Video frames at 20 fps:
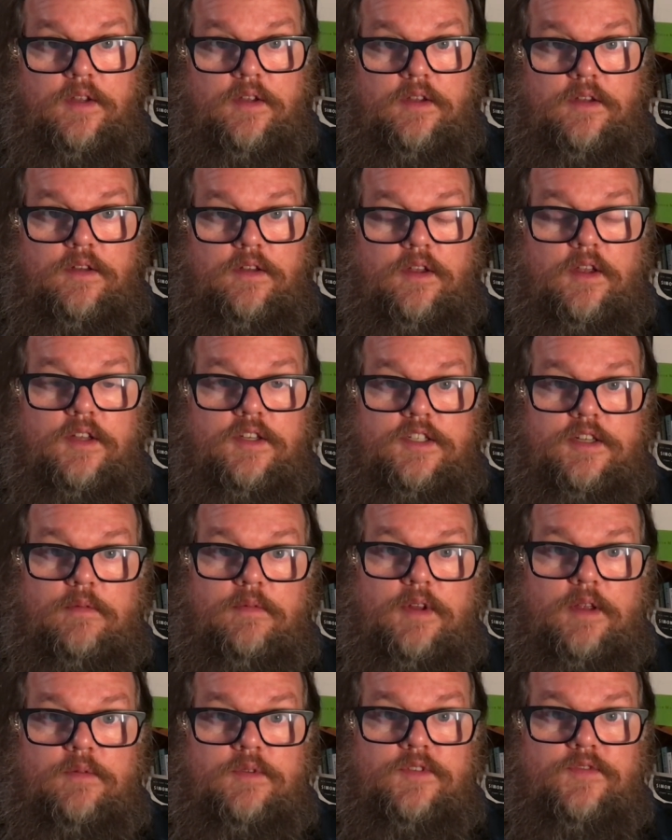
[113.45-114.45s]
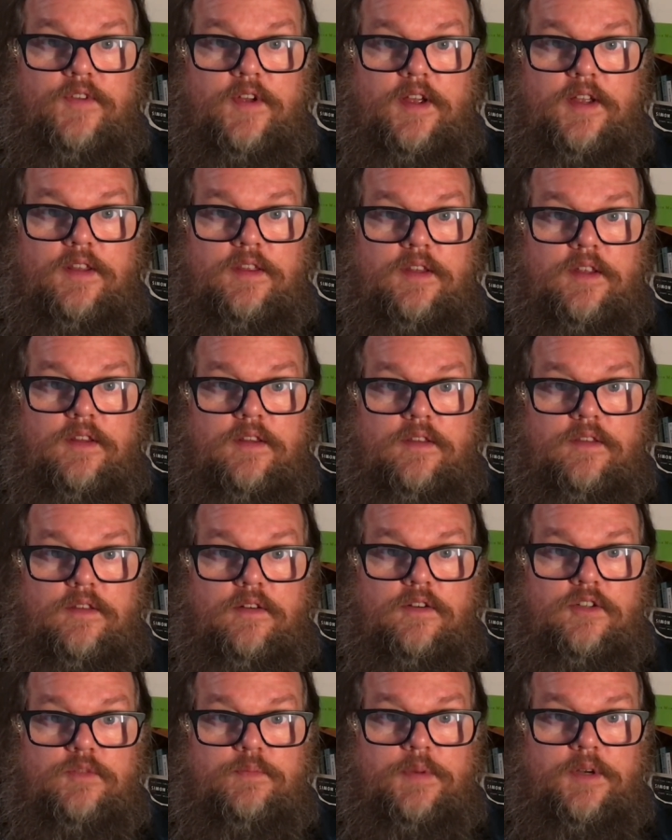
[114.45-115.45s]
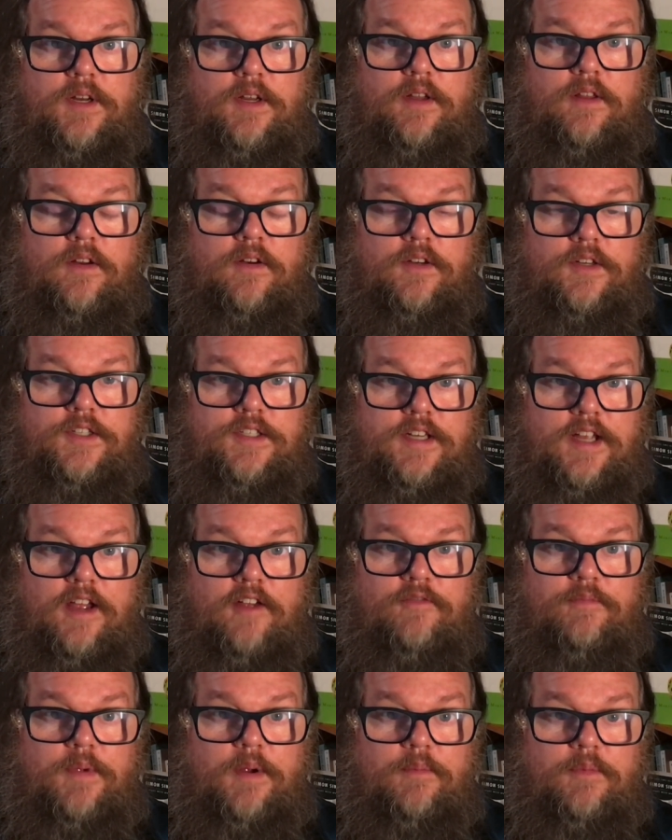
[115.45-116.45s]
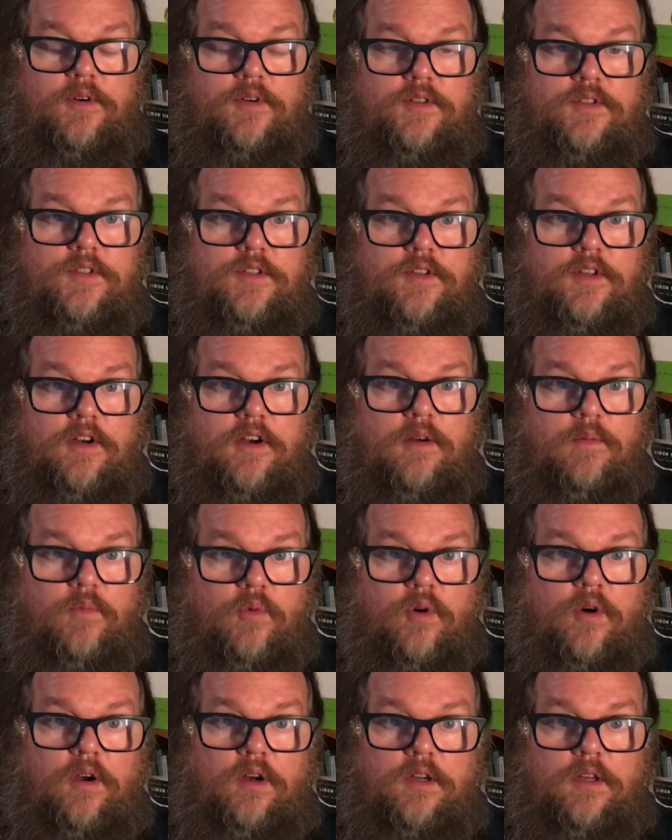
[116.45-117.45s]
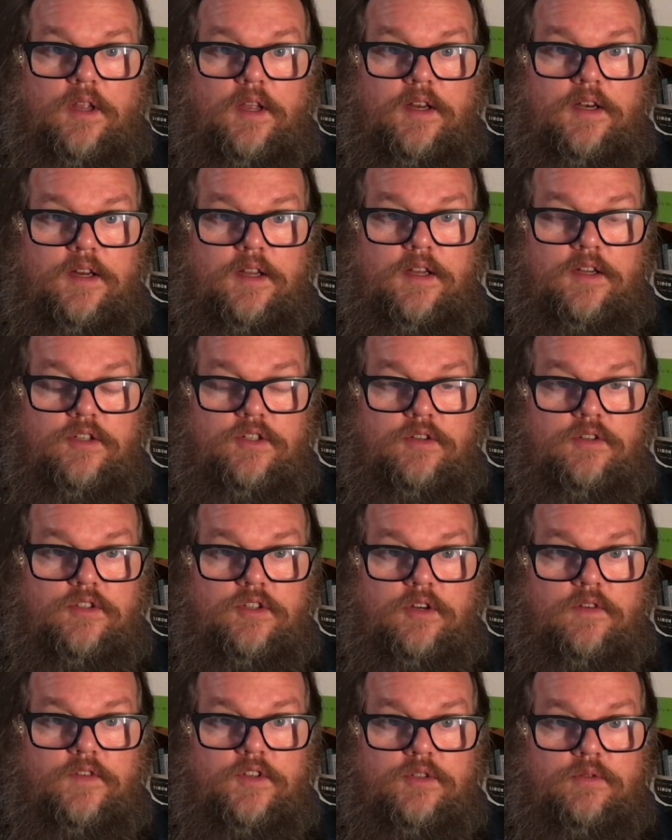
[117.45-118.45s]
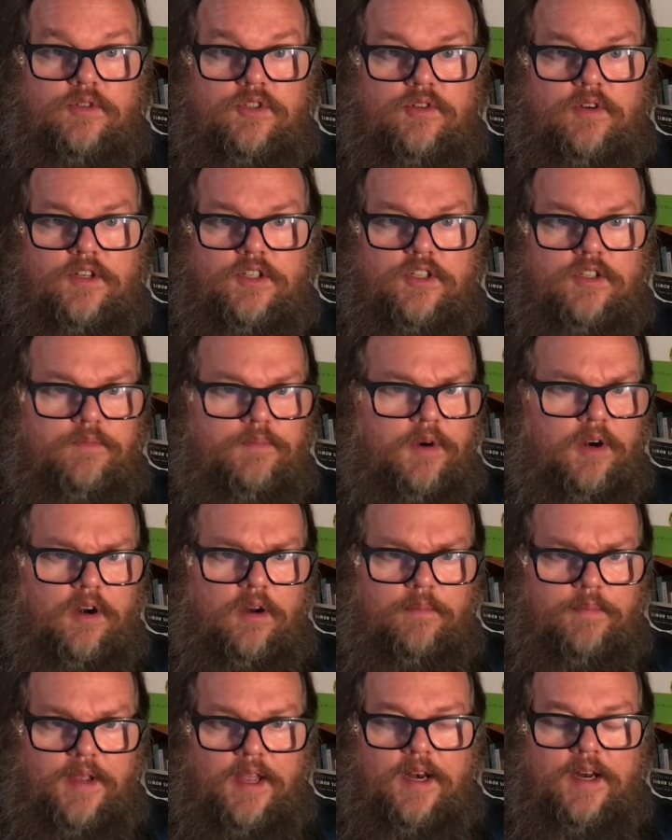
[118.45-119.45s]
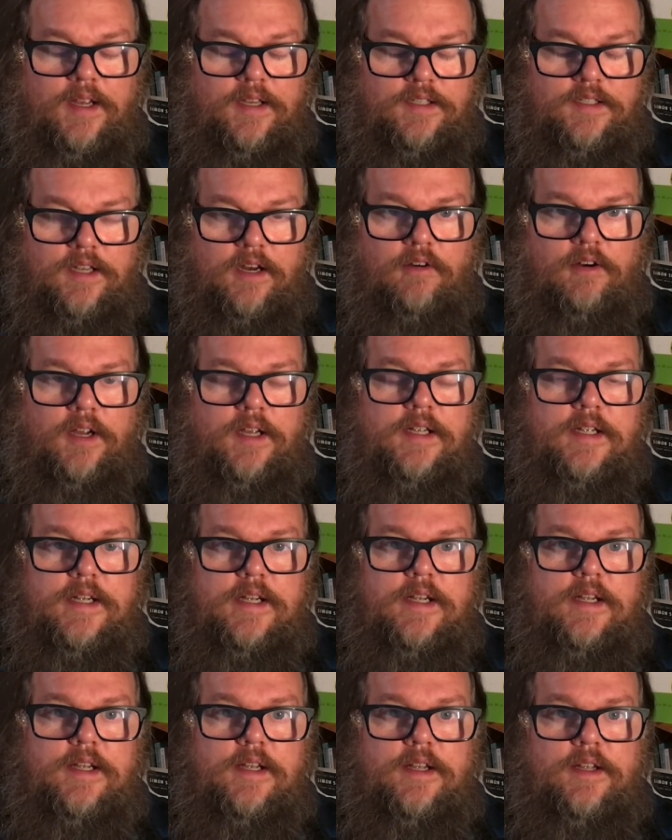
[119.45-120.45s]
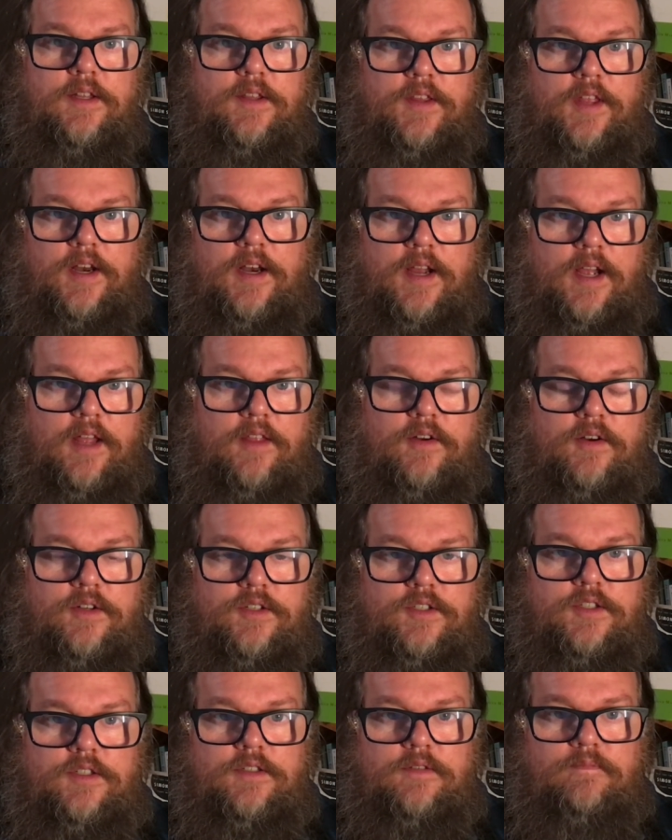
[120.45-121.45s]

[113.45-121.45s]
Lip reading: You can sometimes find that there's particularly staff members that are more inclined to issue service restrictions, barring, banning, etc., than others.